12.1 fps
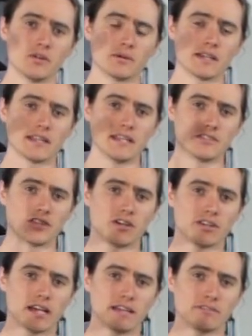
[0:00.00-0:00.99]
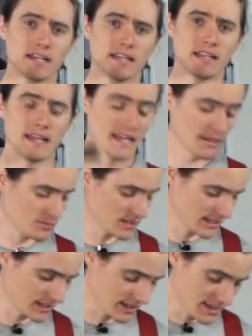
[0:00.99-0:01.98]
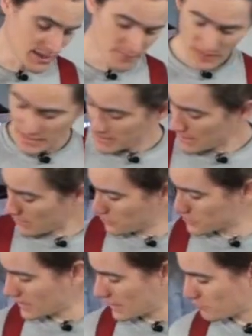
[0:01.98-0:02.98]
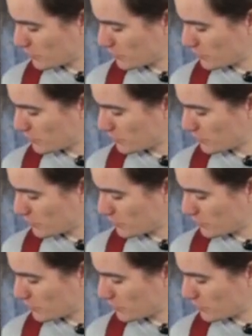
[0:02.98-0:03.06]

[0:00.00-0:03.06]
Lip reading: with a draw knife and a hand plane. And that was a